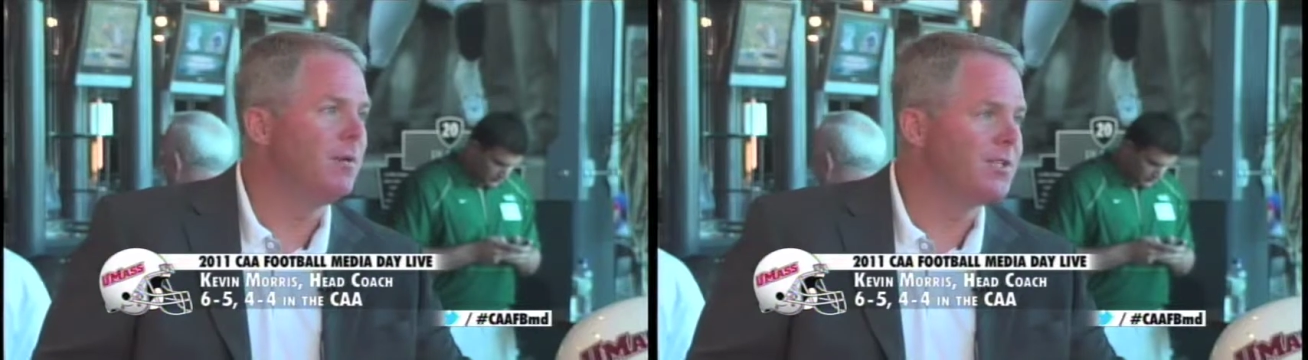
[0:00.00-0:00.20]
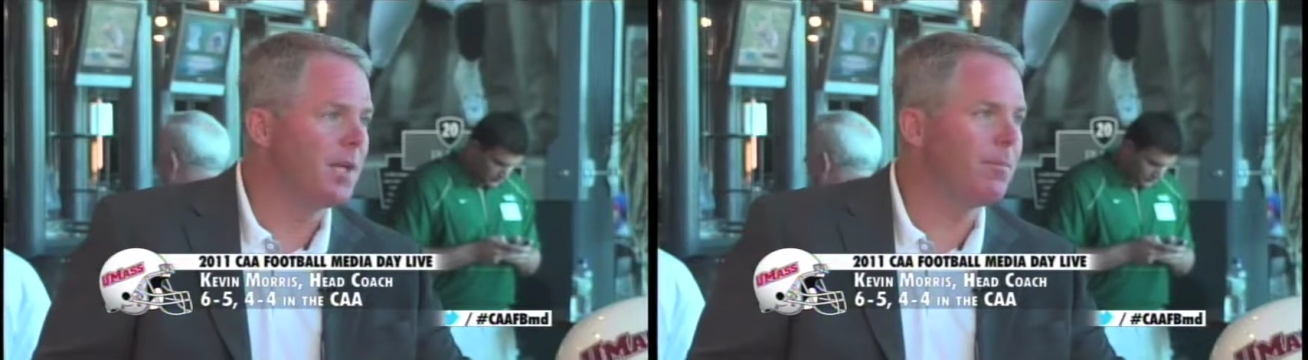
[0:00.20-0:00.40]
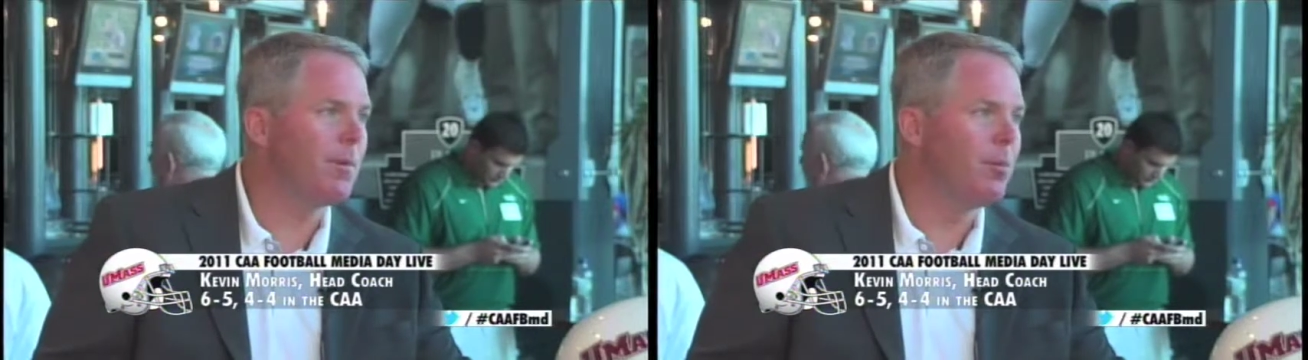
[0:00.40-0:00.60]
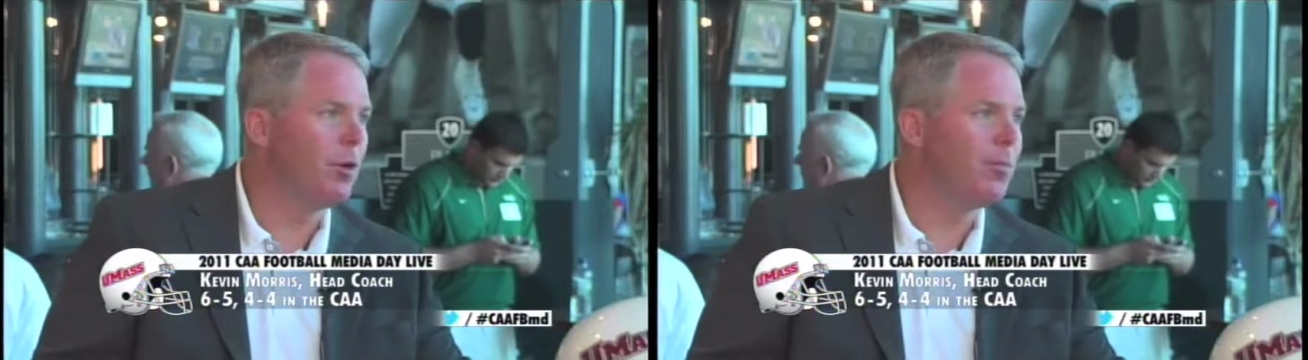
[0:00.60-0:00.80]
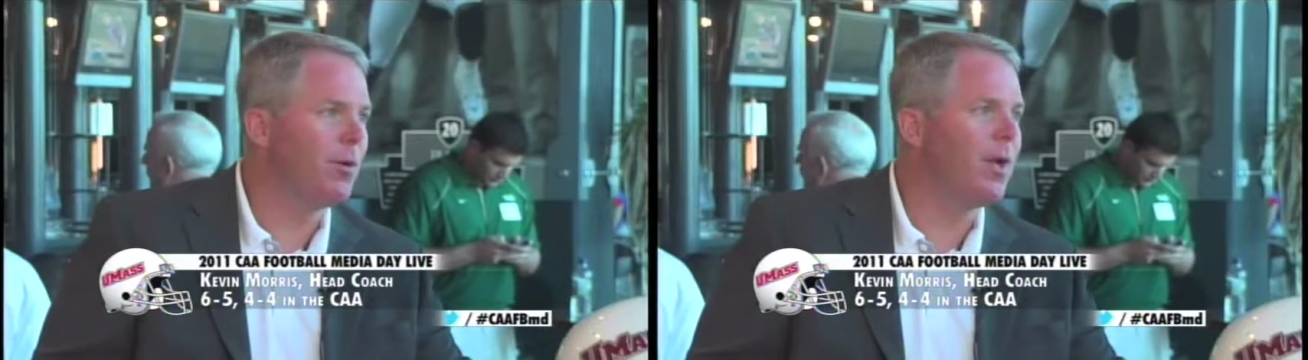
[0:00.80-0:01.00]
set up the
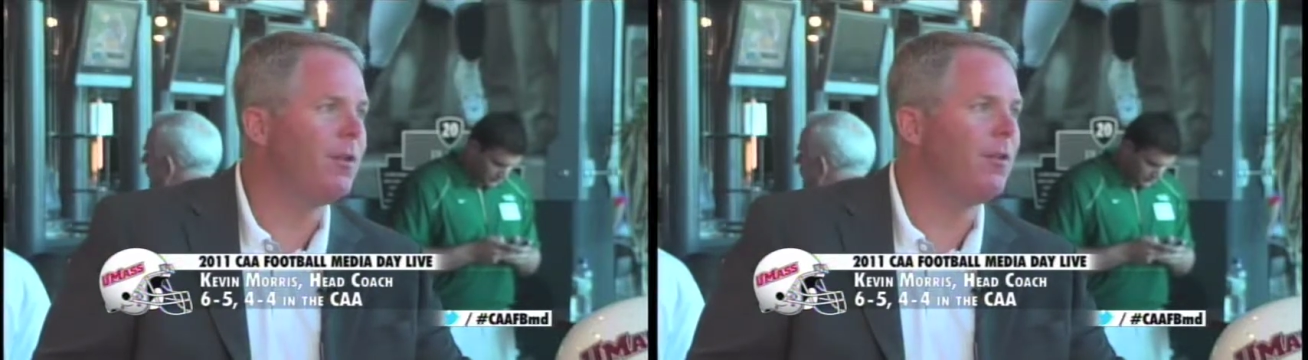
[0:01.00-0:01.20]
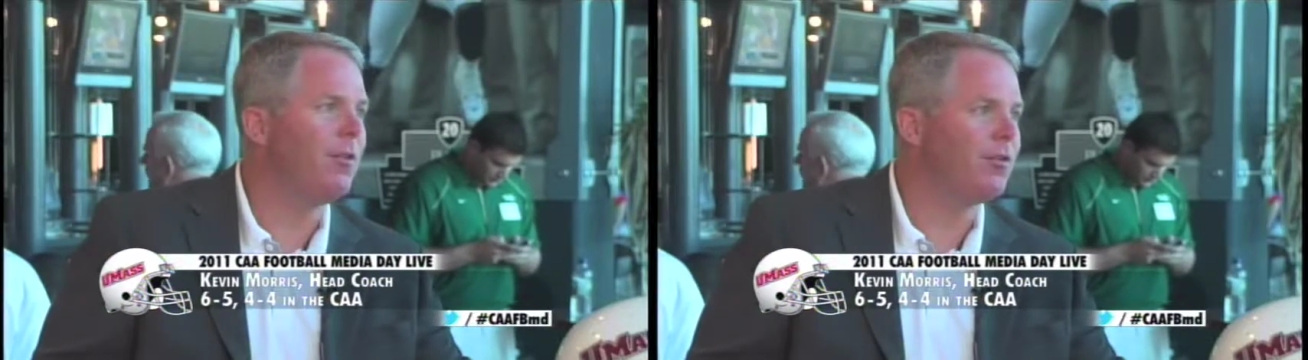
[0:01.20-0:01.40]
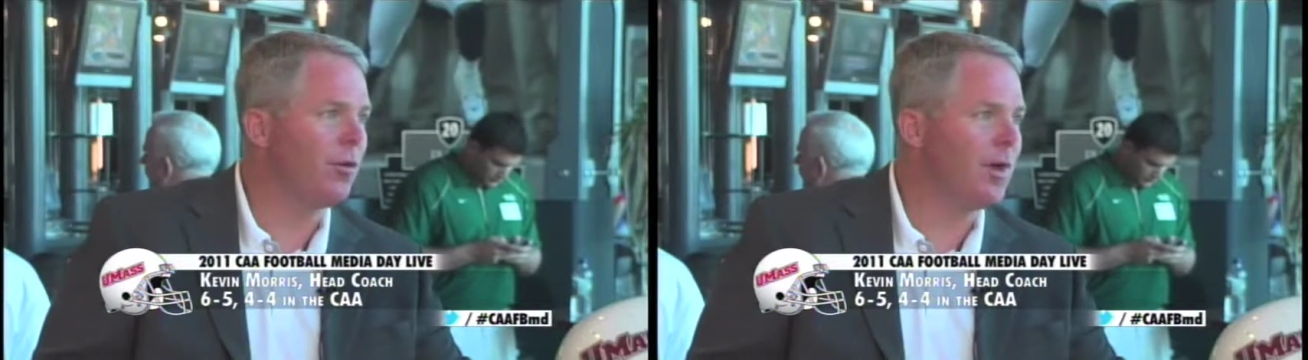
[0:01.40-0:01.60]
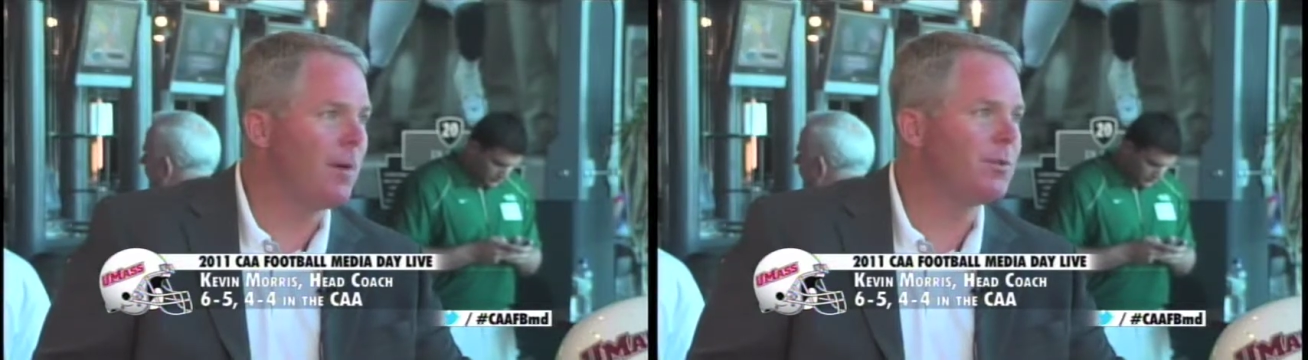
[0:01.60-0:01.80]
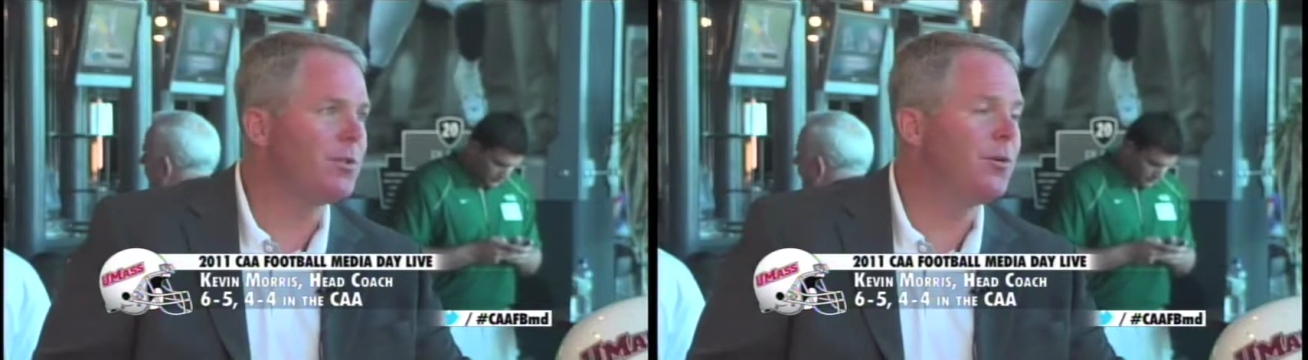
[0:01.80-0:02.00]
blueprint, saw an
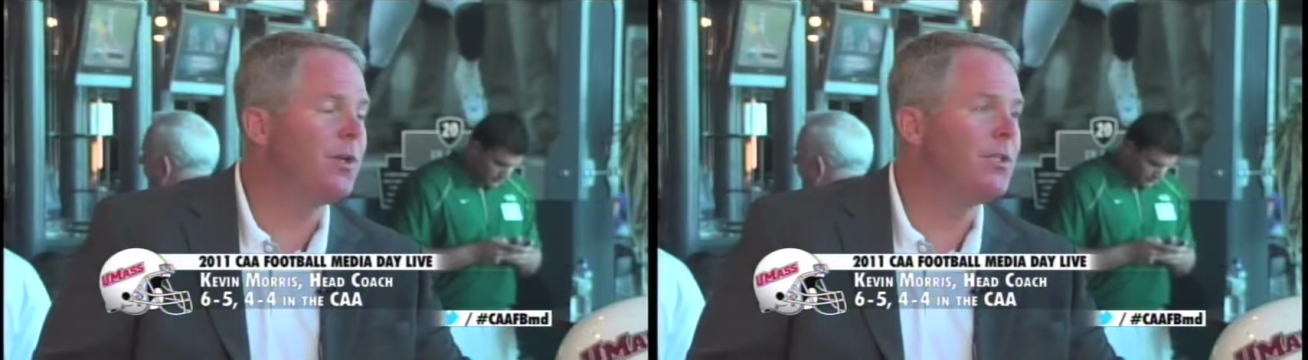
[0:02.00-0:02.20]
opportunity,